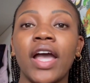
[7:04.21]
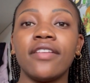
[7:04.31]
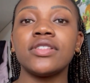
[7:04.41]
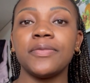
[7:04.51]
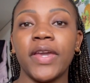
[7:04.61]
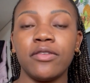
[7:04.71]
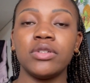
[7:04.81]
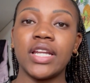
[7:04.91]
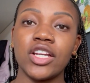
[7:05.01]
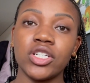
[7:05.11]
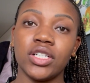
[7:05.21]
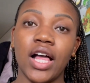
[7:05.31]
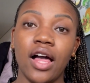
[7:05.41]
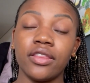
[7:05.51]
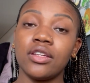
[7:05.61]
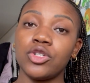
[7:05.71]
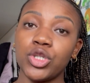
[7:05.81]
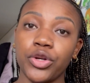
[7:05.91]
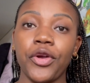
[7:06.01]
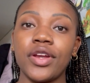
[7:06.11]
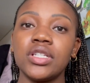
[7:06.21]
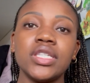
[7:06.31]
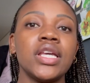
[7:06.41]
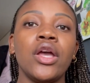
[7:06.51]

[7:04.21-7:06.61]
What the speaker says: have to pay for national health insurance.